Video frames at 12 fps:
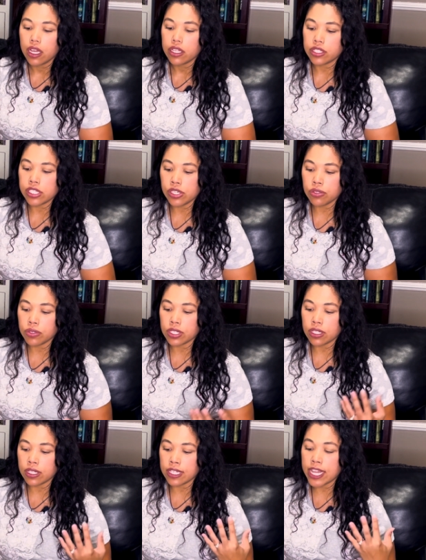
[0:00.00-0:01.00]

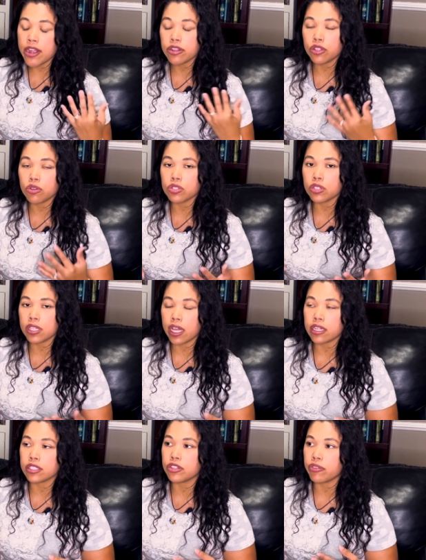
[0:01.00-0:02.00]
Those are a lot
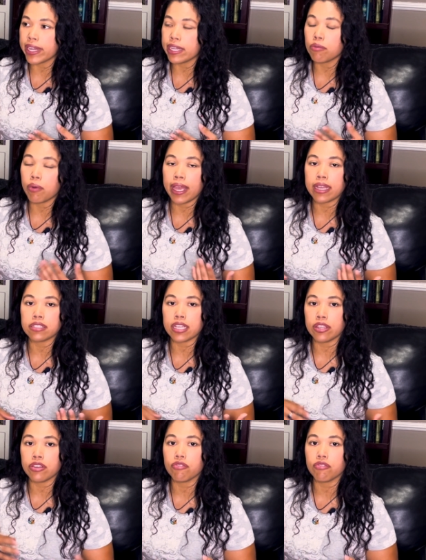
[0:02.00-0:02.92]
of great ways that you can